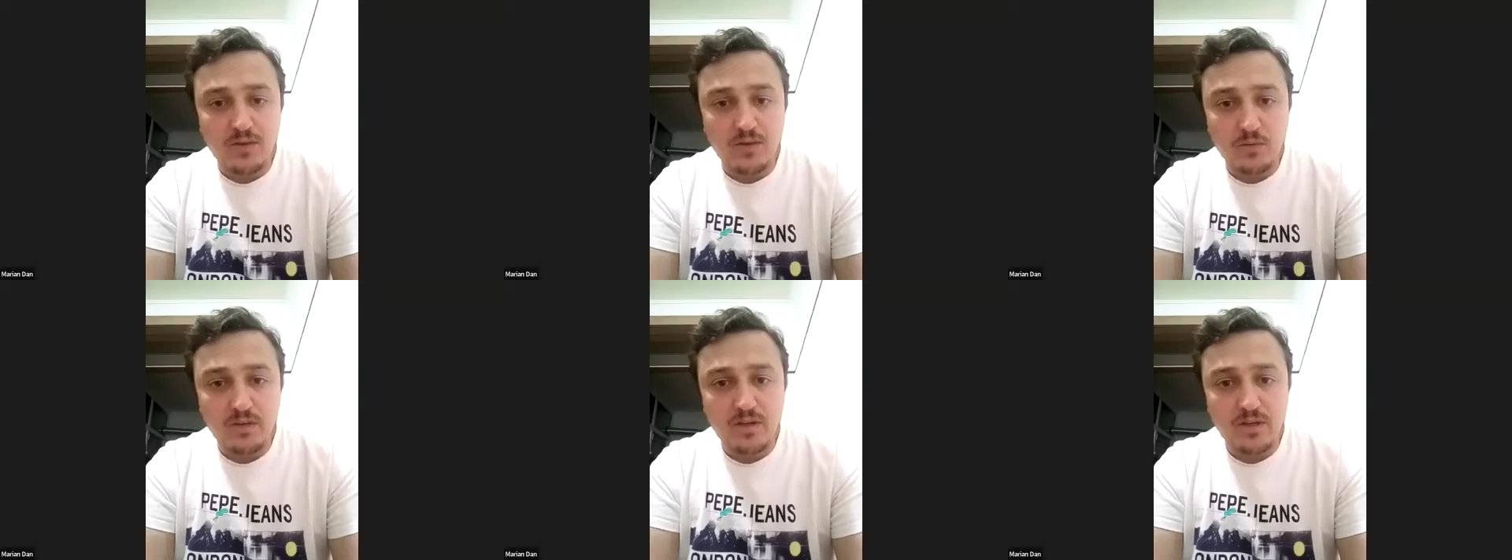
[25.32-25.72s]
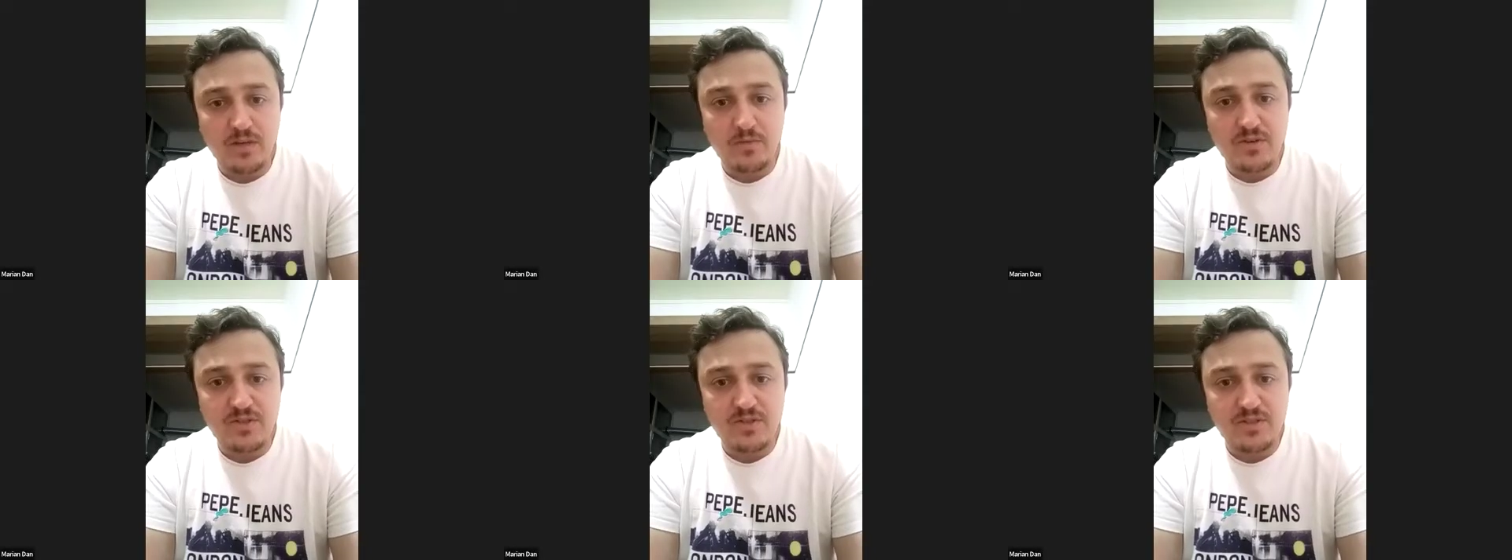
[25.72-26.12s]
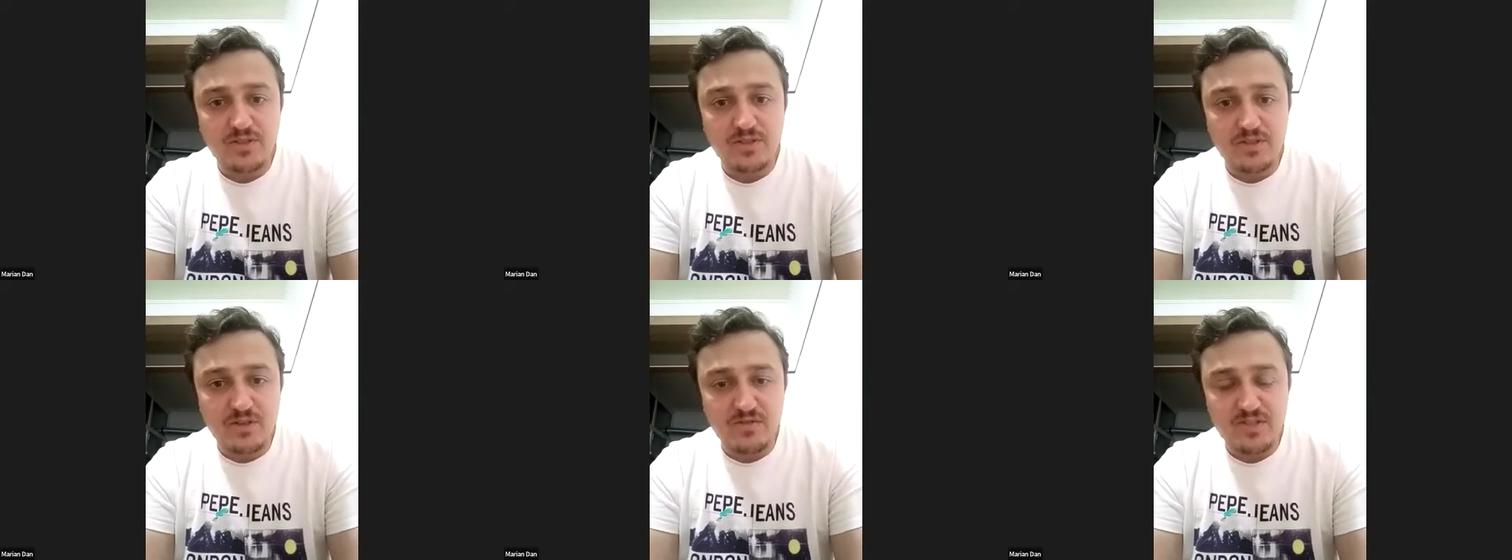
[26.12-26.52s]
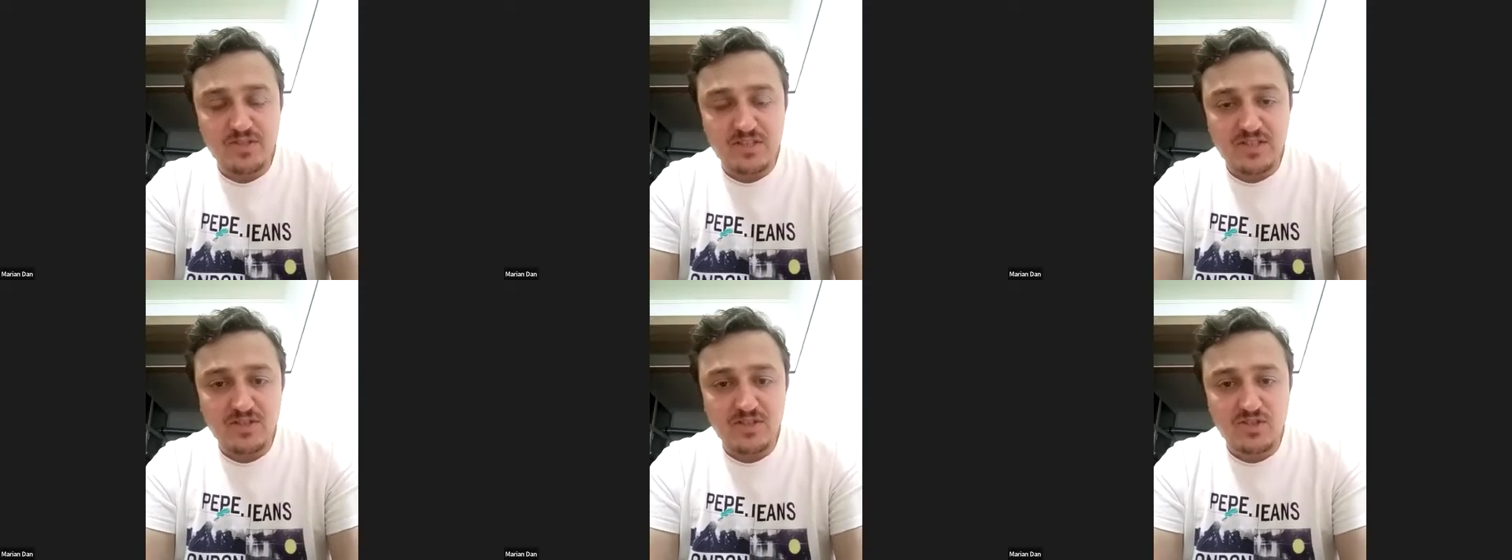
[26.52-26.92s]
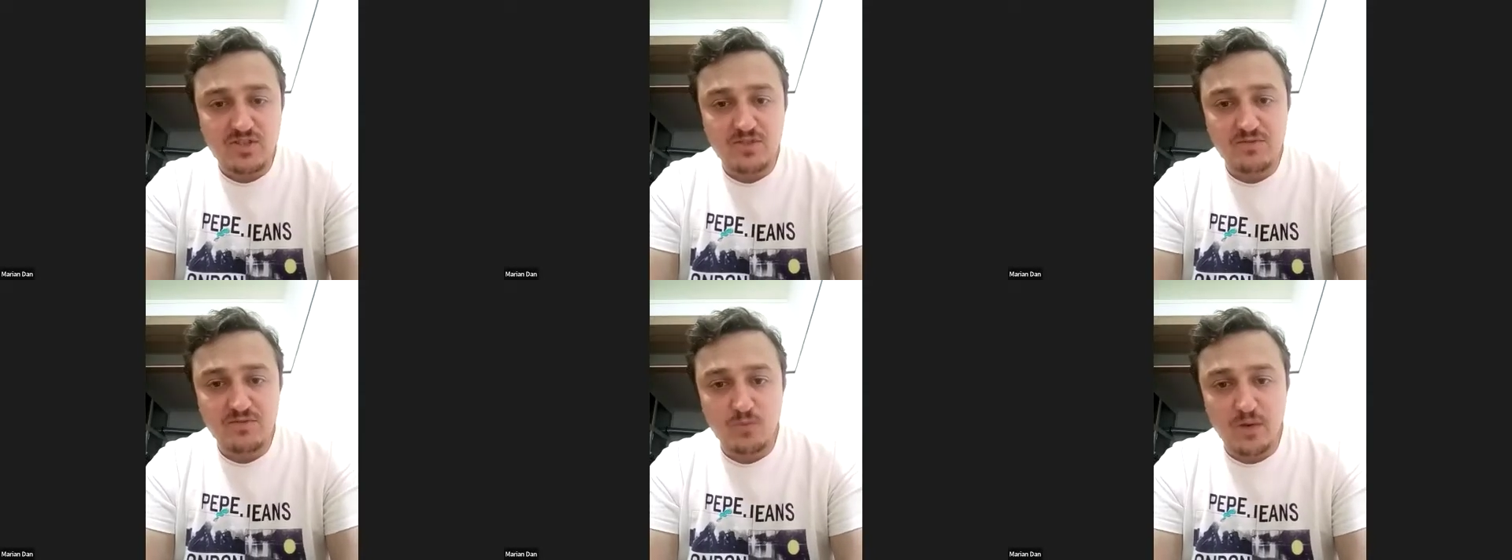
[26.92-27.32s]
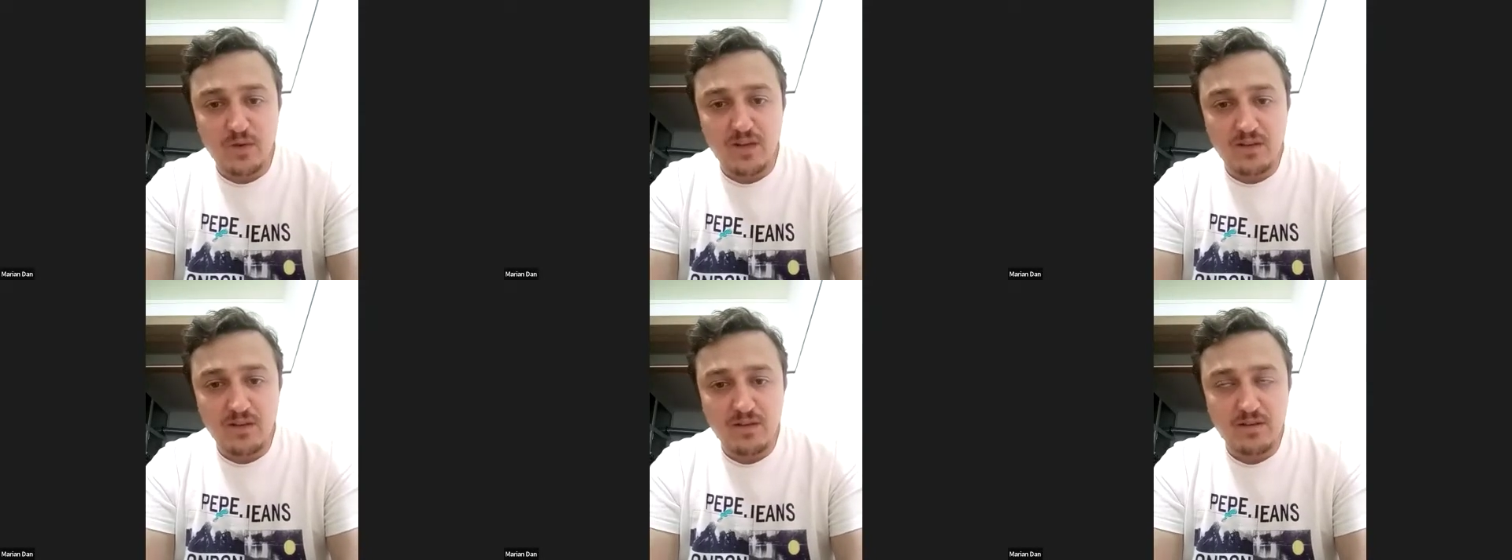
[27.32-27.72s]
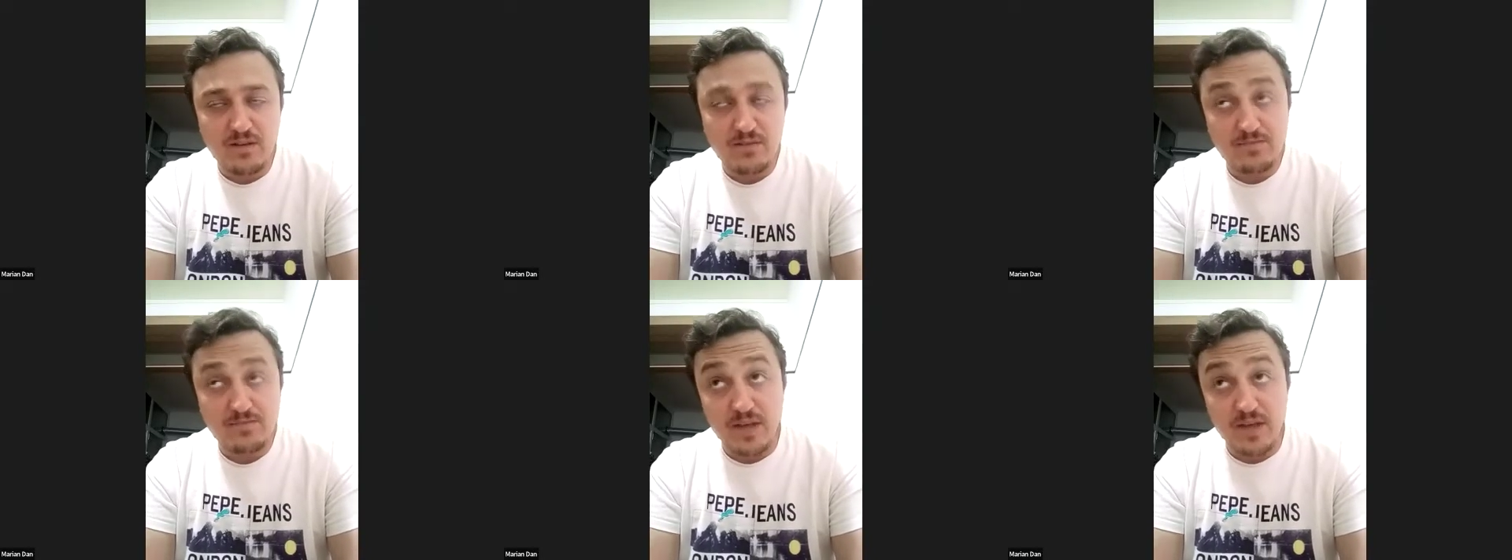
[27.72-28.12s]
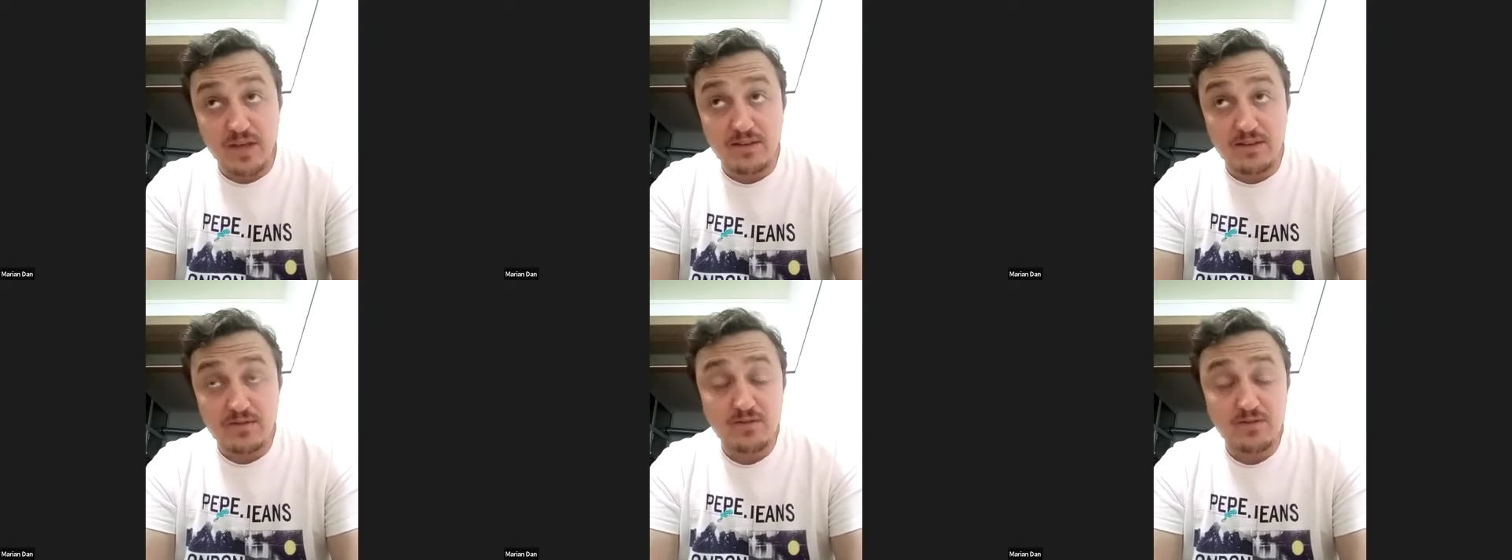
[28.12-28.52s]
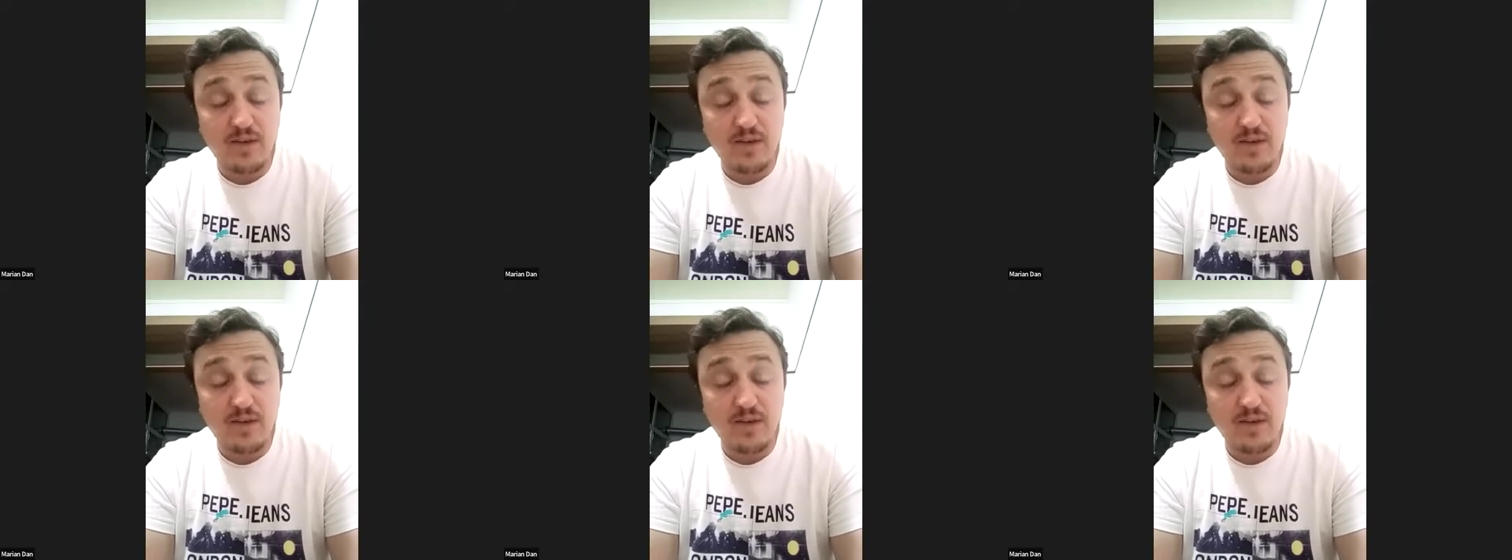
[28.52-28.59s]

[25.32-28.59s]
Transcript: with the emergency services that